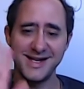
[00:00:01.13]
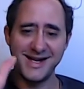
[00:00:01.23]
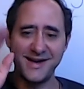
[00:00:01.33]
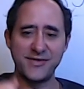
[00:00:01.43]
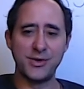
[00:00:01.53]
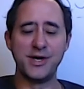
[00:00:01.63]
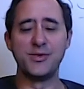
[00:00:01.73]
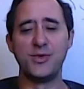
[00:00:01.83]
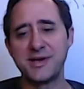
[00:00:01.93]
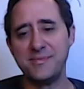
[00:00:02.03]
Hi
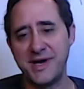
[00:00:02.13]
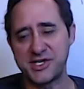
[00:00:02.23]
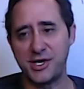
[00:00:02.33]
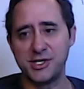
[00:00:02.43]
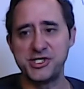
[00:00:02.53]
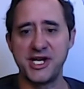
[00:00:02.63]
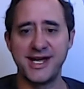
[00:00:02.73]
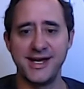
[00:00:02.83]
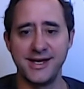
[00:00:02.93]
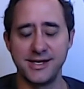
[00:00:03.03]
everyone, welcome back to
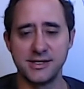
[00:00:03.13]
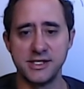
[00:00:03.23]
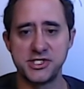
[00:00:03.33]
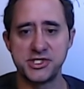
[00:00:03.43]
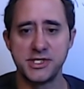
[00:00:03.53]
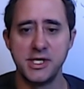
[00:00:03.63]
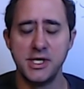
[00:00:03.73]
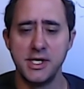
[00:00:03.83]
RJK English.